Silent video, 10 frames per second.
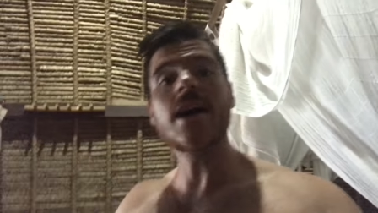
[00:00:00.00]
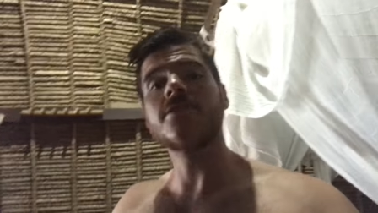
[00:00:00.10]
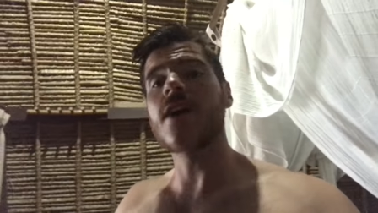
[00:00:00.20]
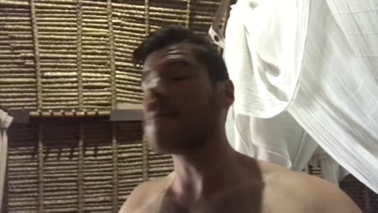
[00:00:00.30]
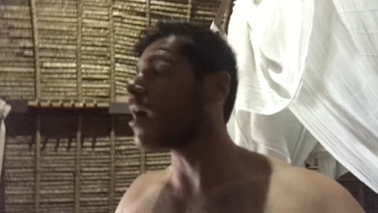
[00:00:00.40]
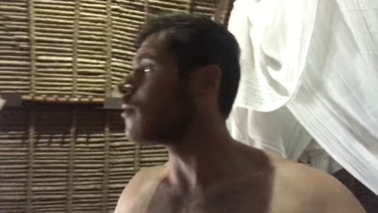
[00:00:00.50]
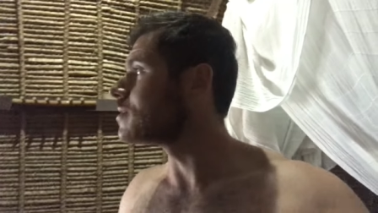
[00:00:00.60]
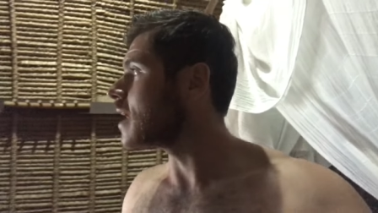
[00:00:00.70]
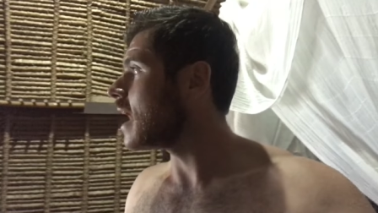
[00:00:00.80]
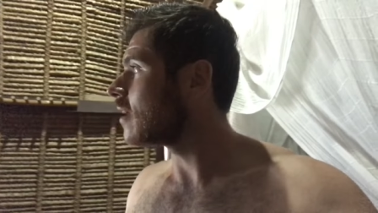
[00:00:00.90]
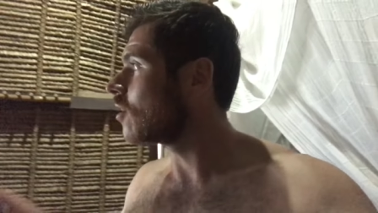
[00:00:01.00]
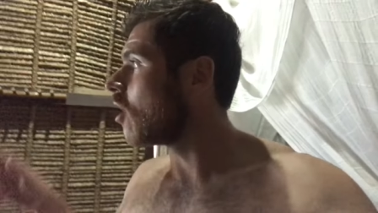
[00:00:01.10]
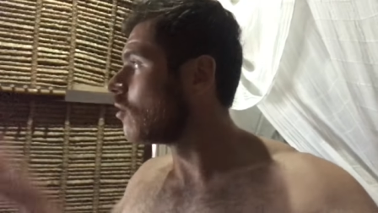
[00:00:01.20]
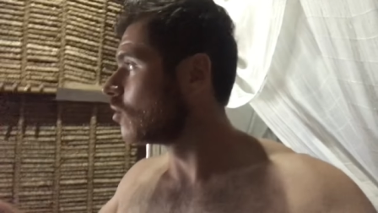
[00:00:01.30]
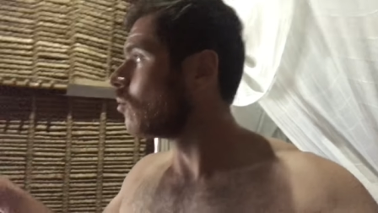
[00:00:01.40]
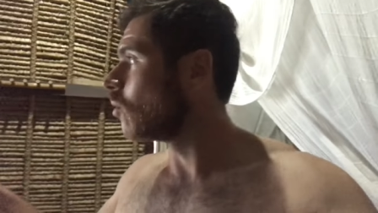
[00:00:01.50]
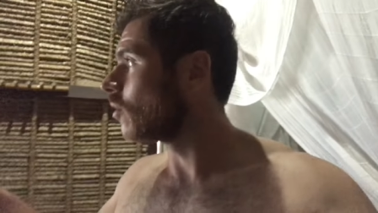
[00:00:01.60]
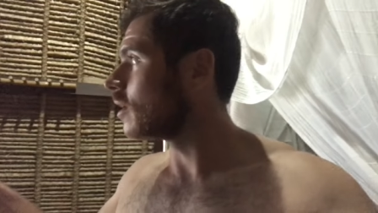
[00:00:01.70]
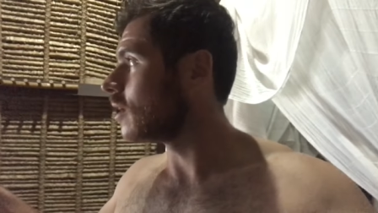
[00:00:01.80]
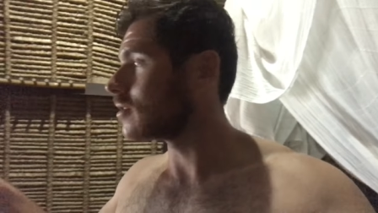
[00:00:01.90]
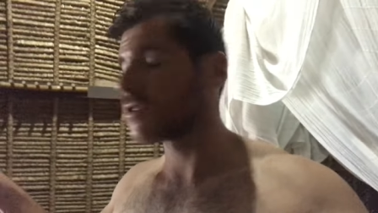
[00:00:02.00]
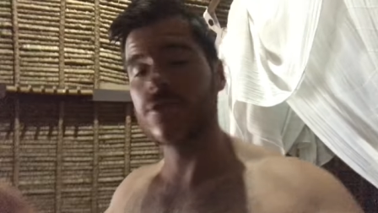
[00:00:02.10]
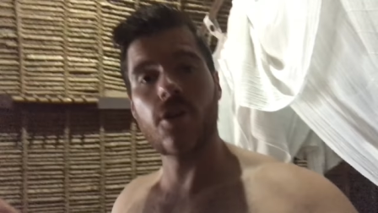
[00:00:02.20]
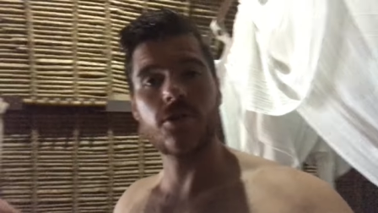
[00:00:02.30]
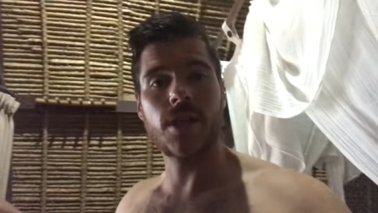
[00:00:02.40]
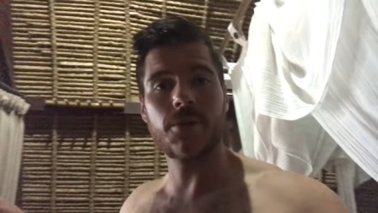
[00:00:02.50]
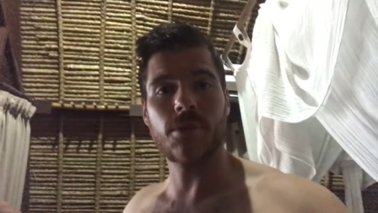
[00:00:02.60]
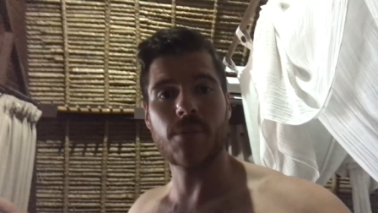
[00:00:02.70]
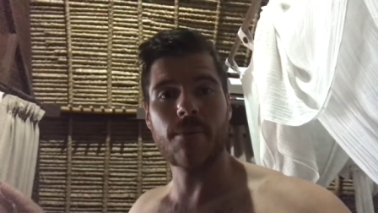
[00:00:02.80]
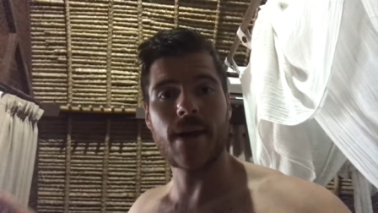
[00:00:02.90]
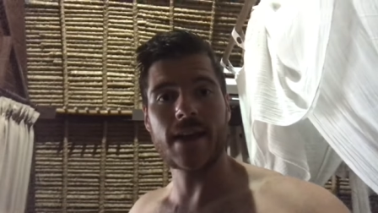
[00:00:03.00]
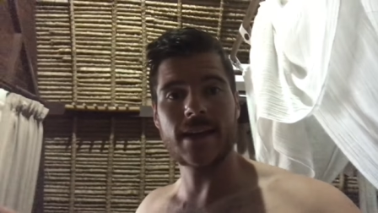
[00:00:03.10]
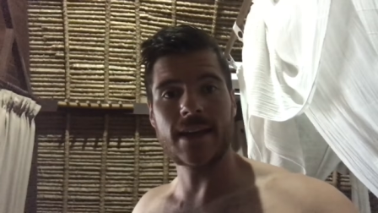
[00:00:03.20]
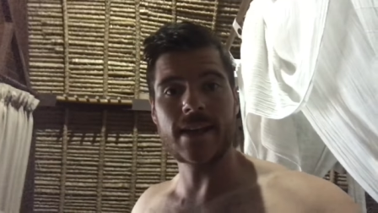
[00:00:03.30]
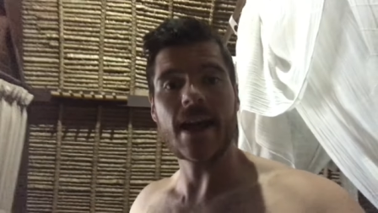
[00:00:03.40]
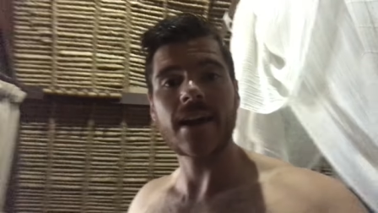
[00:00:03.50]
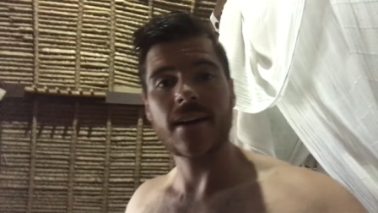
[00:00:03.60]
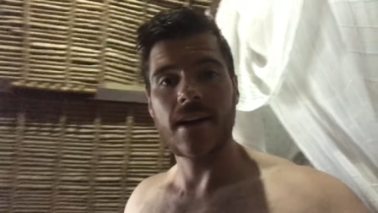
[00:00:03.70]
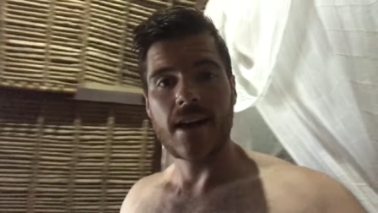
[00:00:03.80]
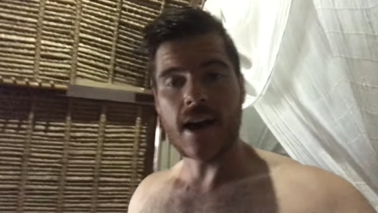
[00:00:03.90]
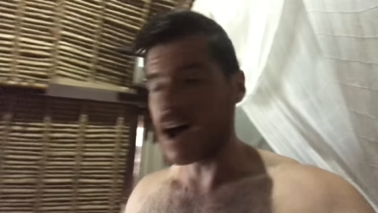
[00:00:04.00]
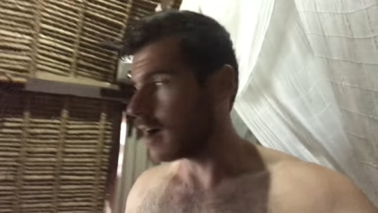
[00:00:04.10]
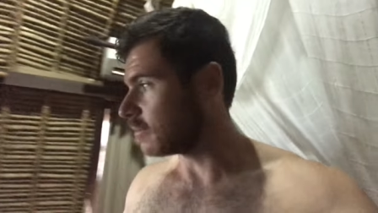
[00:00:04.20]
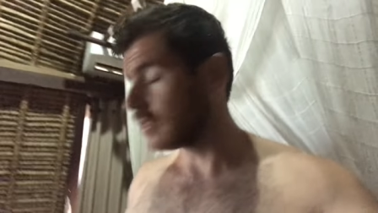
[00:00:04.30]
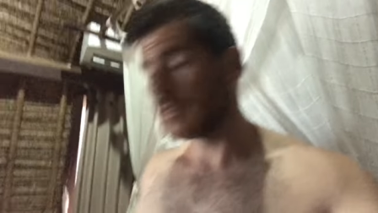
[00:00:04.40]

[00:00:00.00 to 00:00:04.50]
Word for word: Last time I was out on the water snorkeling with my mate Kadek. Um,